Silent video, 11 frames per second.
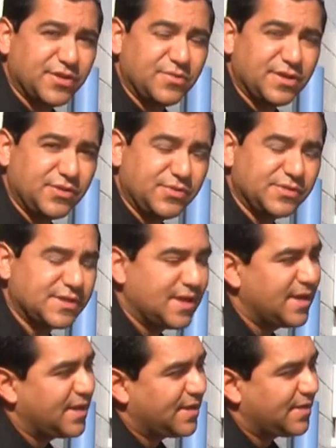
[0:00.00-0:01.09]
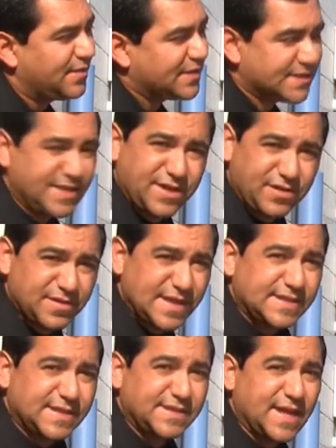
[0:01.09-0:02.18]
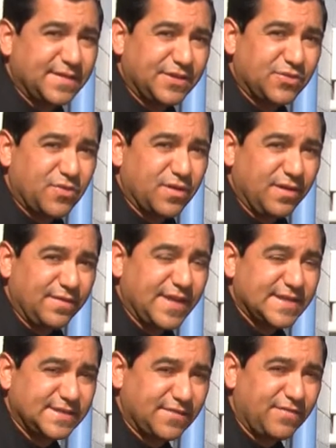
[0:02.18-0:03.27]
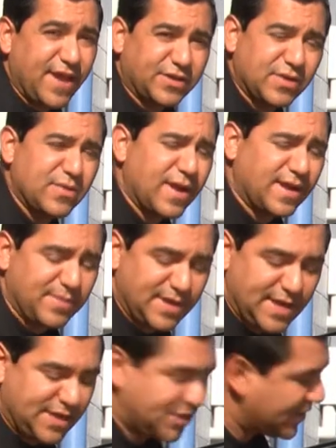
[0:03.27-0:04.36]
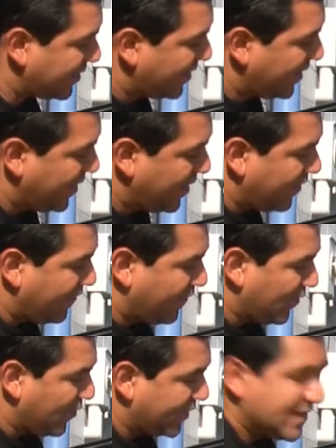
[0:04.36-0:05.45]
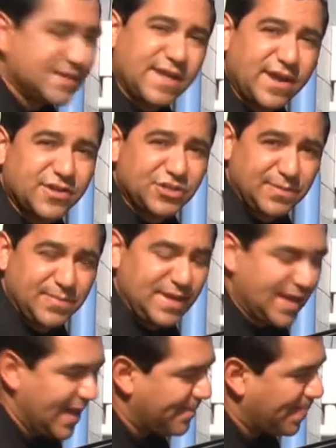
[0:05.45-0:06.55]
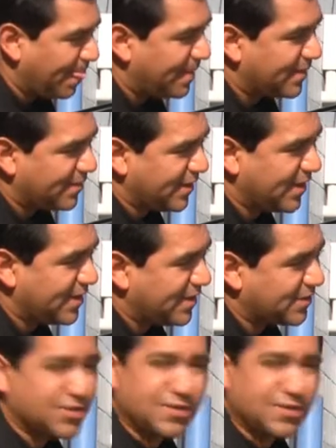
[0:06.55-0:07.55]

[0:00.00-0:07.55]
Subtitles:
you would use the sticker that's inside the door. That's the factory recommendation for what this tire should be at. And I'll